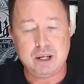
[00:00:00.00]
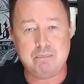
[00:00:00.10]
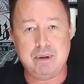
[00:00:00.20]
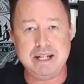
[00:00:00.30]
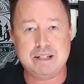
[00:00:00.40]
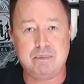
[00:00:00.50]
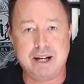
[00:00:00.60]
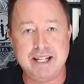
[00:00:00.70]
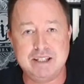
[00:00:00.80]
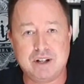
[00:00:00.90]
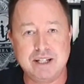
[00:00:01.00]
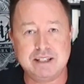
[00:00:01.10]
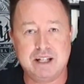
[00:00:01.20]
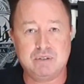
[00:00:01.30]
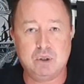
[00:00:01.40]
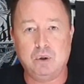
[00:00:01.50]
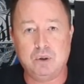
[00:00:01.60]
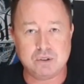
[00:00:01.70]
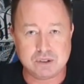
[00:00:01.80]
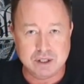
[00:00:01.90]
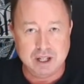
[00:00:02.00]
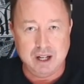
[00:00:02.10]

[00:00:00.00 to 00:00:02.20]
that piqued my interest, and of course